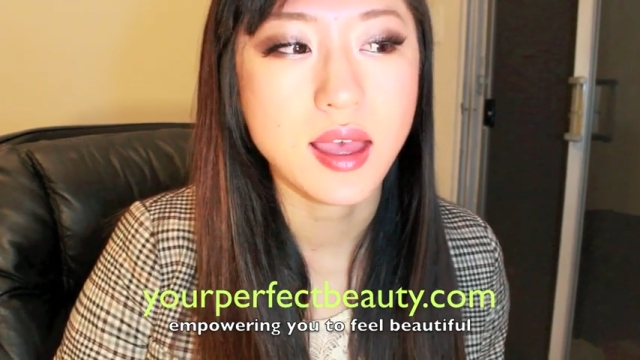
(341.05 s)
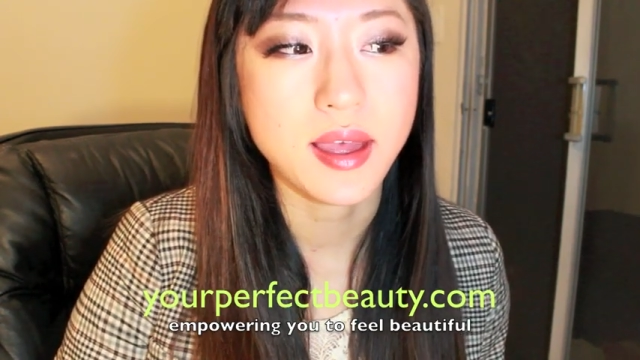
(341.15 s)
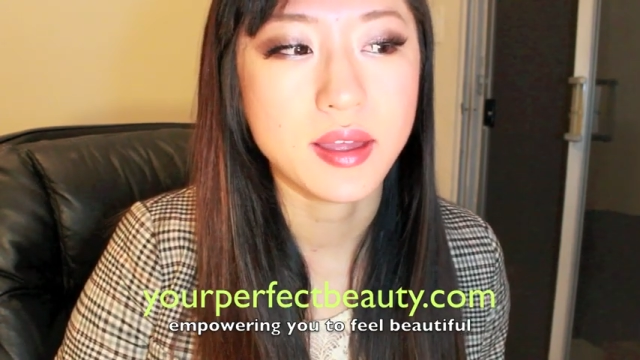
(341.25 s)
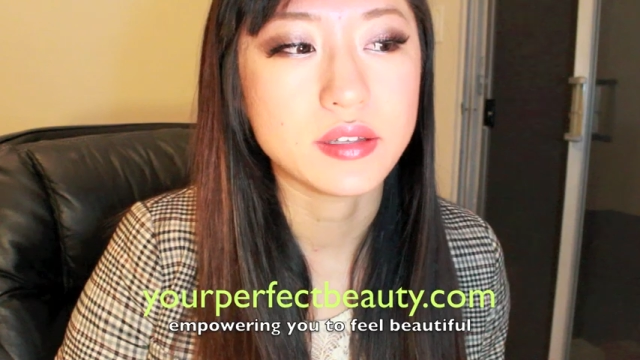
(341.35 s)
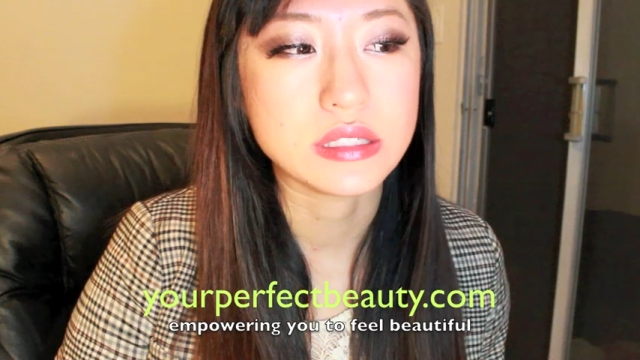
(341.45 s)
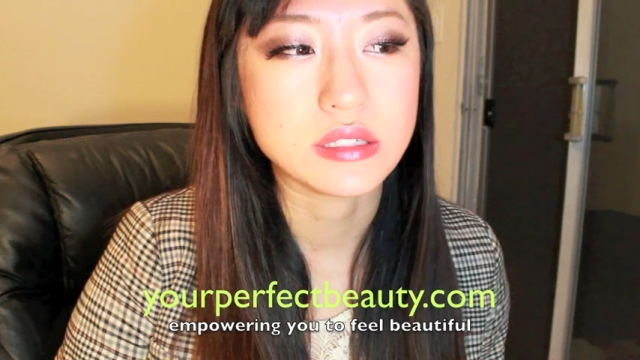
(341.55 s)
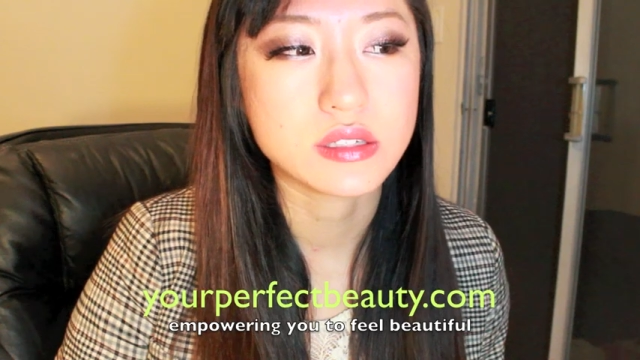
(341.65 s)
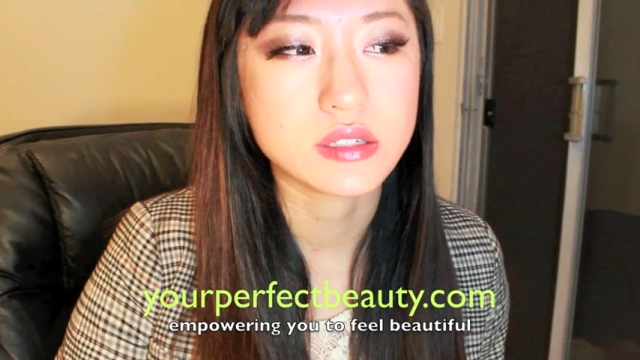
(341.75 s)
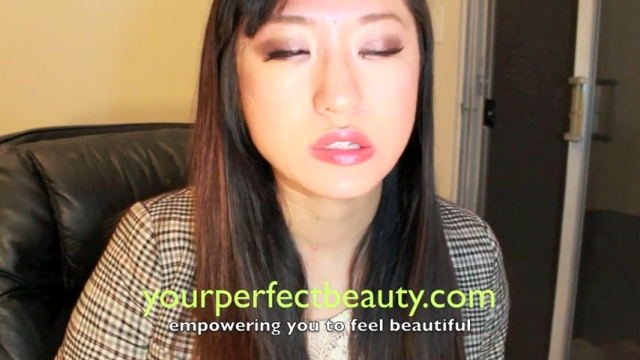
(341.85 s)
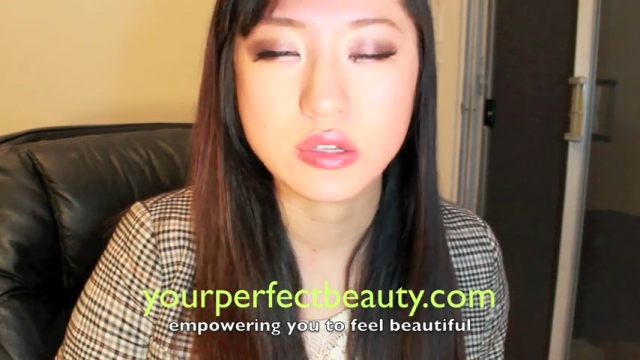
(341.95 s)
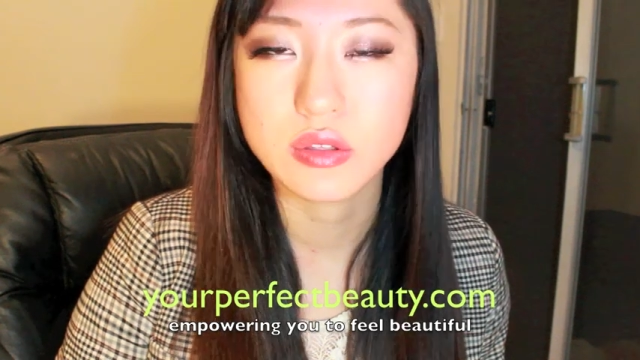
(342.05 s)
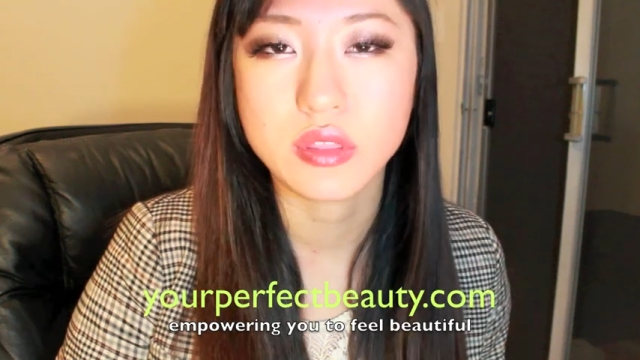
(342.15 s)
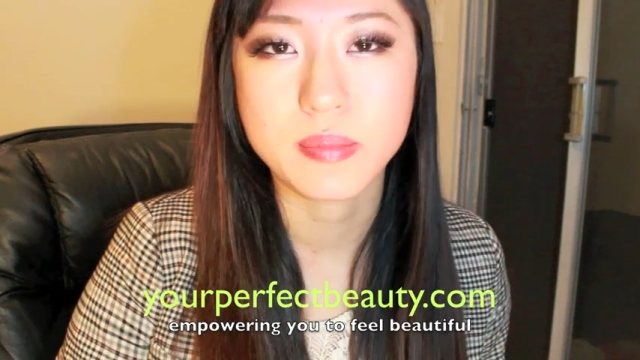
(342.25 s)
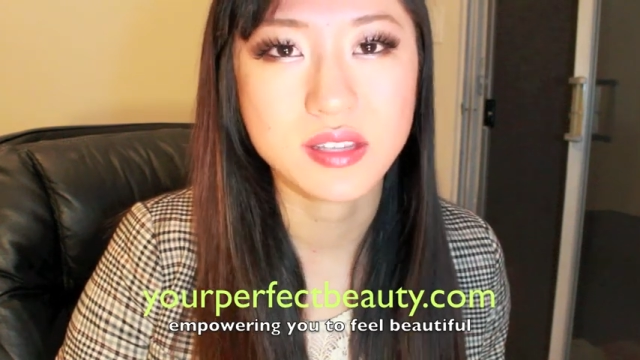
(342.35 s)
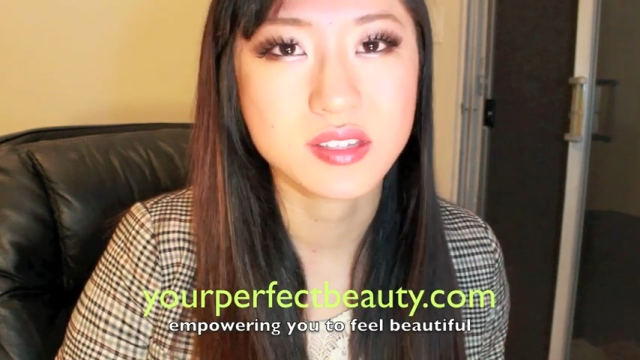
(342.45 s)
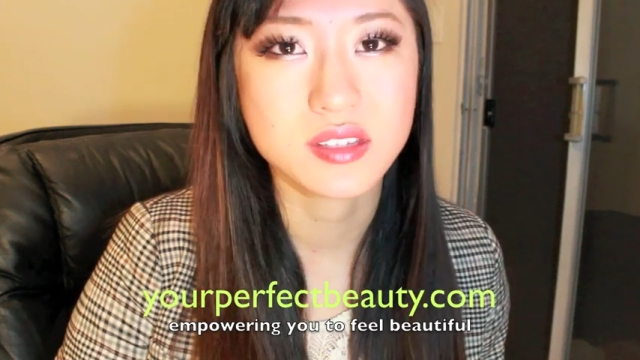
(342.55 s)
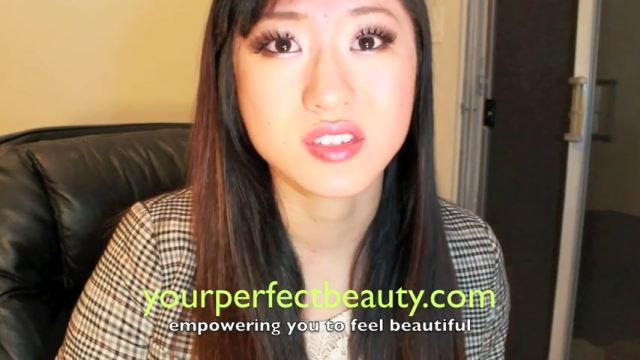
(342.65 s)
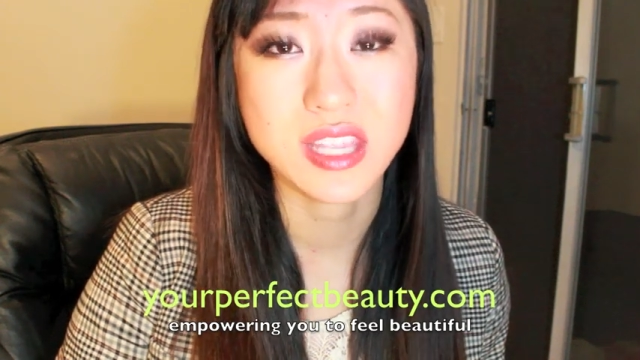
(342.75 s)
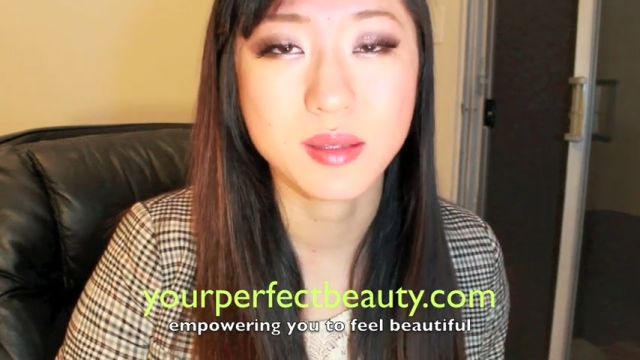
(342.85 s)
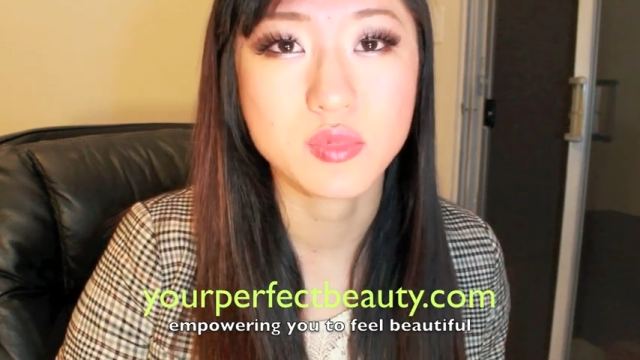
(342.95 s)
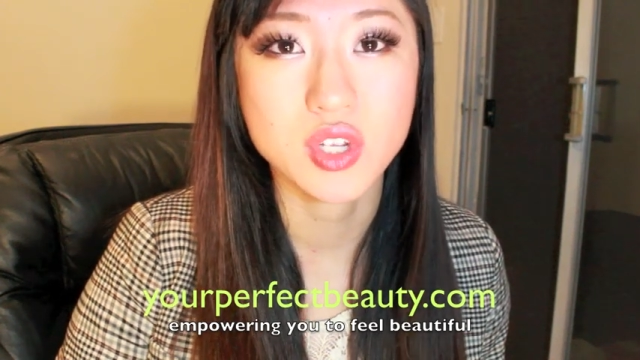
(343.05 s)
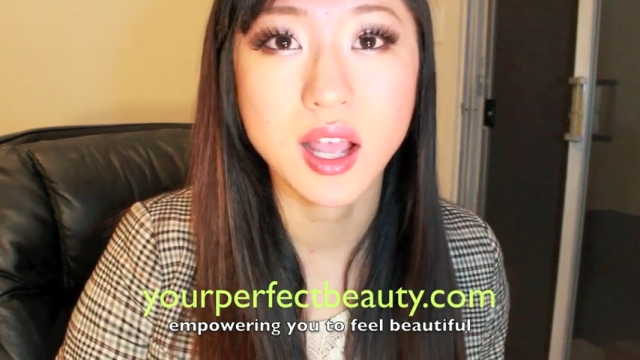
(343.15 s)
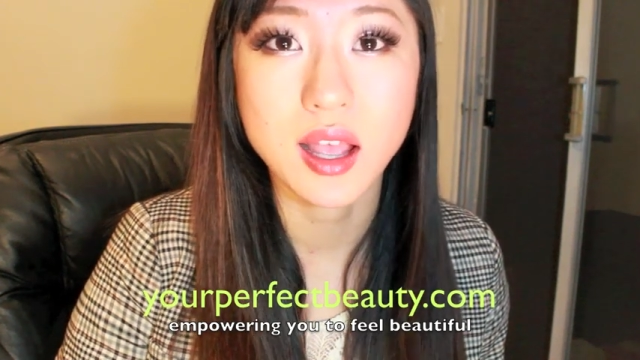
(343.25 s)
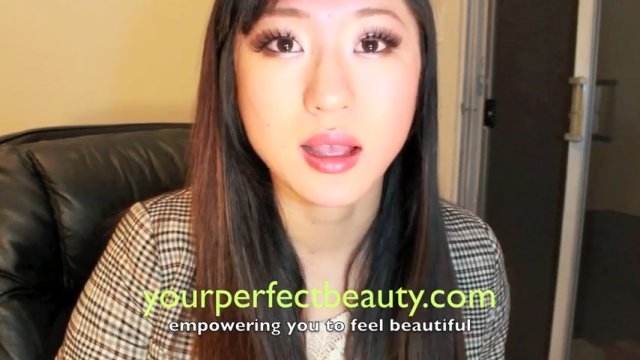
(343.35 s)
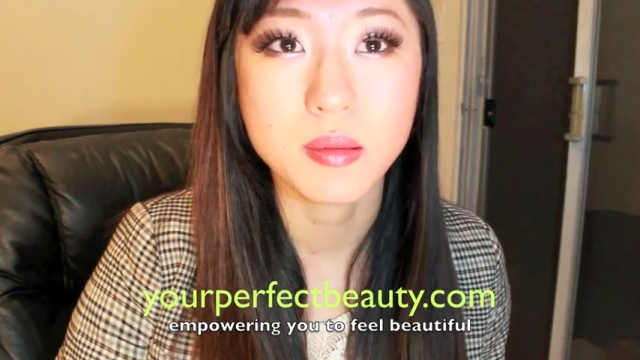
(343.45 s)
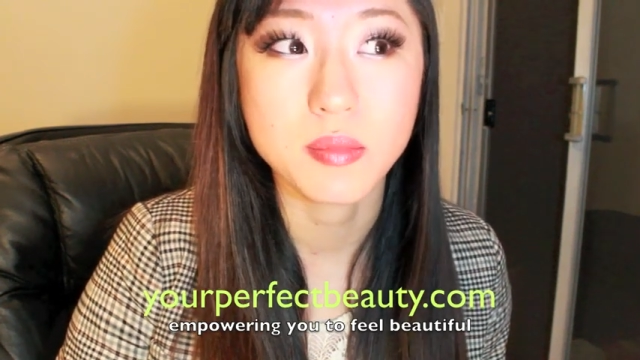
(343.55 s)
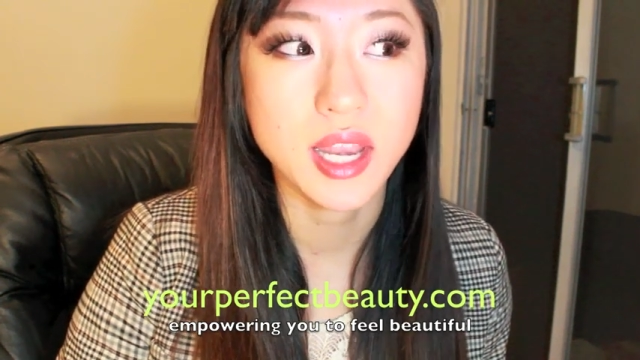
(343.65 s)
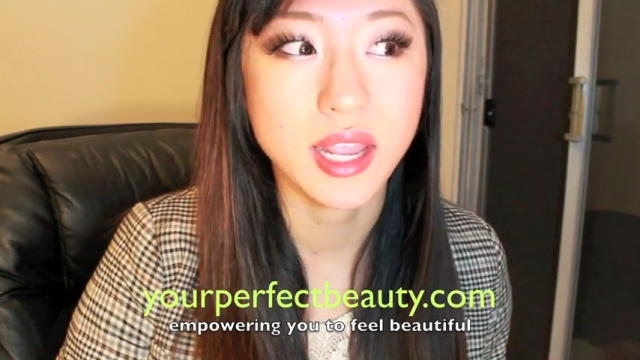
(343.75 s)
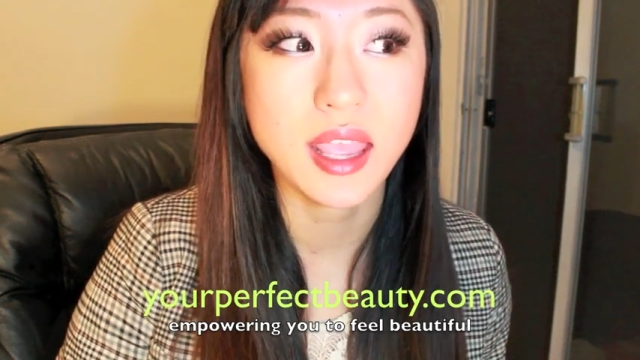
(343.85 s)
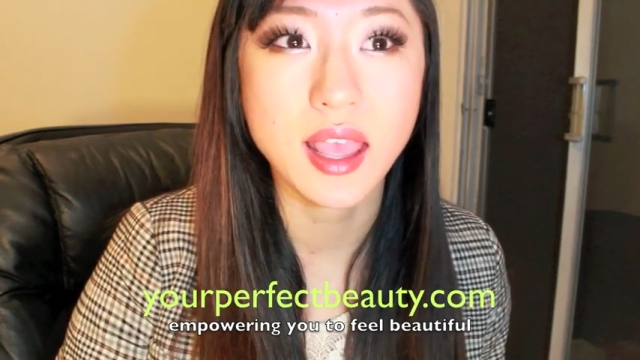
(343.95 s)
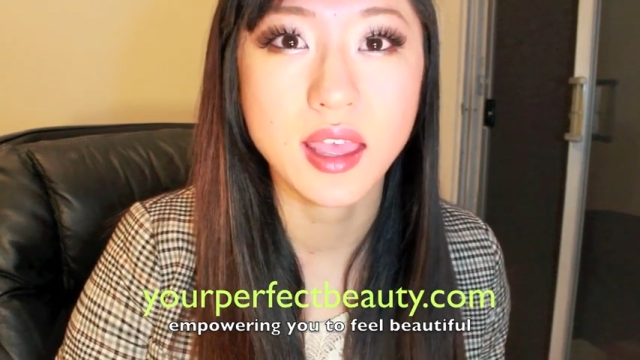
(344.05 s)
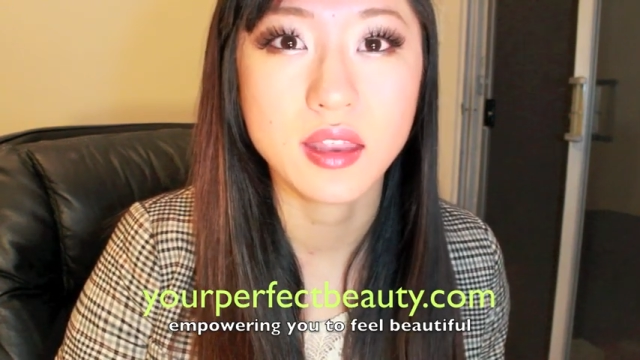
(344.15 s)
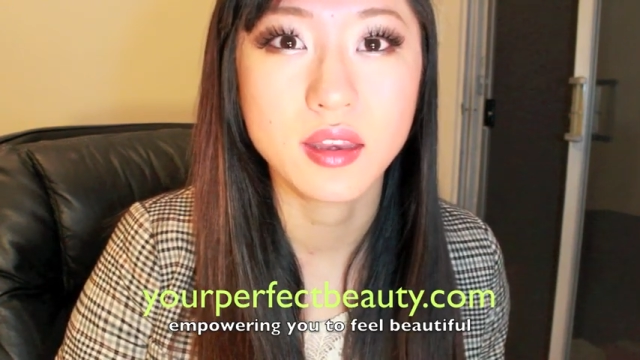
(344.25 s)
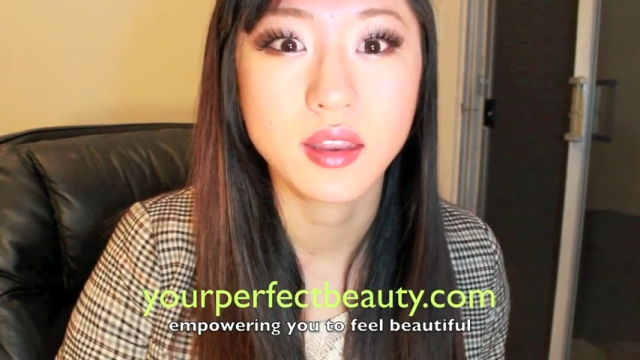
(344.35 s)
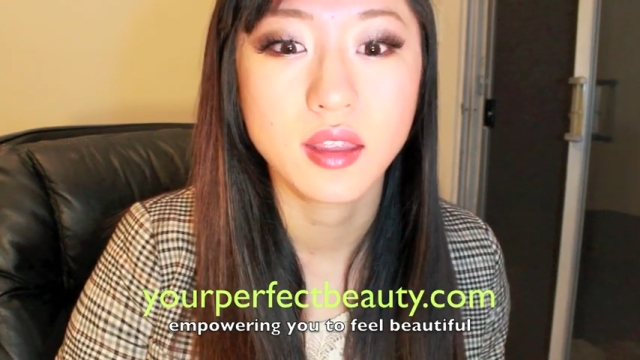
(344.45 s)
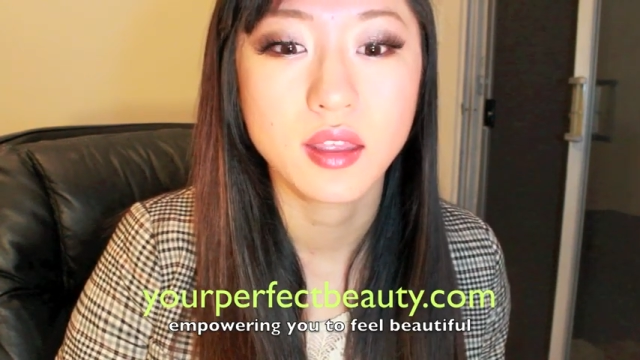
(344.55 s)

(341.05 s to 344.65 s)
and to do the best damn job that I can.